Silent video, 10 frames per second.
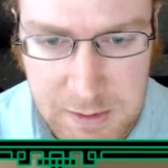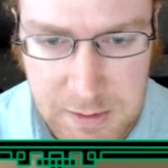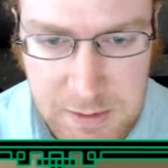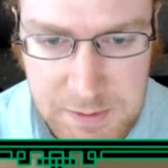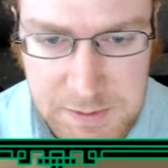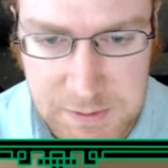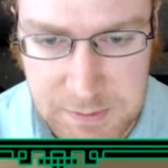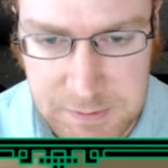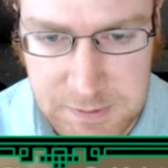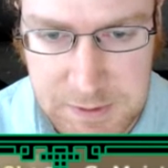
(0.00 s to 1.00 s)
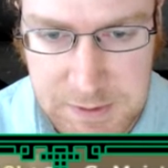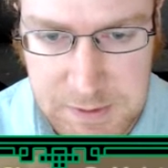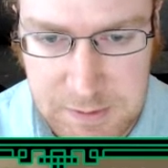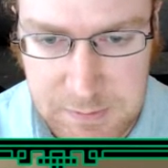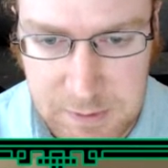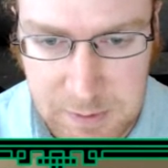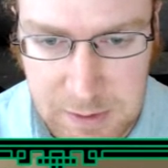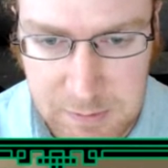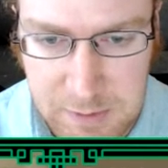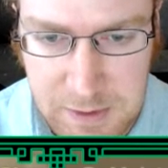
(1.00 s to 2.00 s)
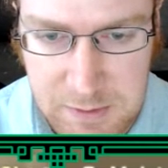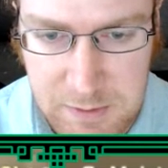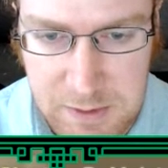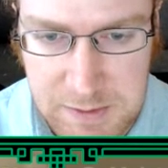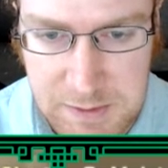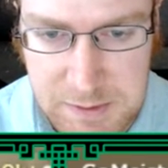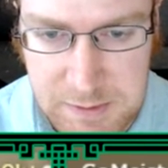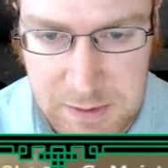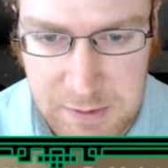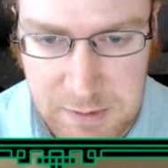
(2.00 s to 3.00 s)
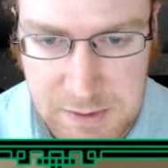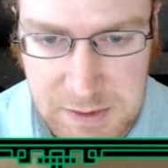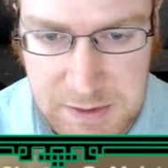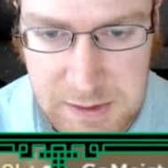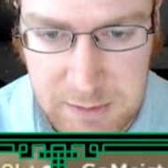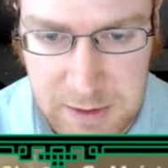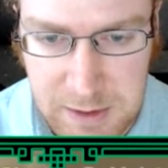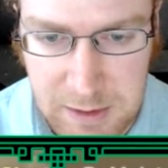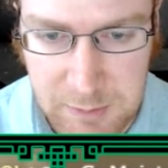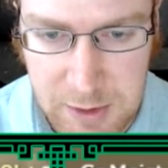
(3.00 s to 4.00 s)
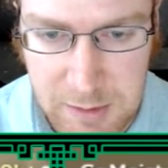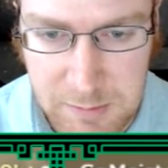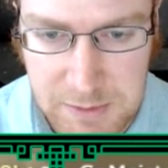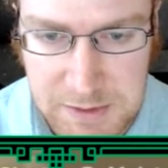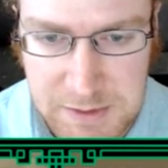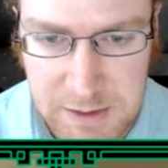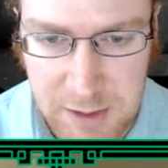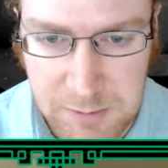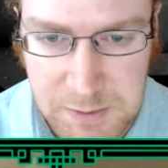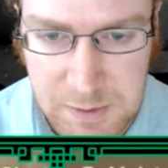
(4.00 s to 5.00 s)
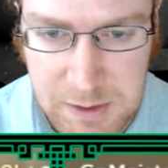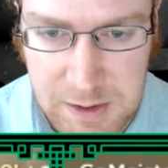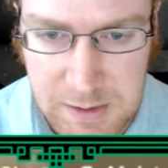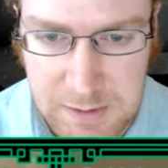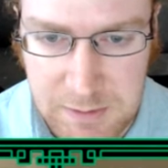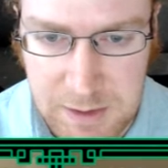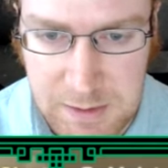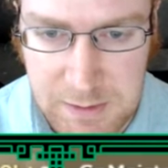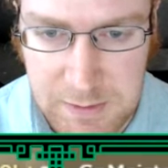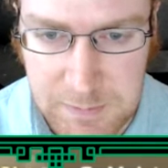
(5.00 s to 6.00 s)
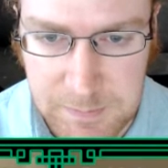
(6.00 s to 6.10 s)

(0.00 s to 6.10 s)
could also just, oh wait, what if I do this? Then there's this double cutting problem. This helps with that, right?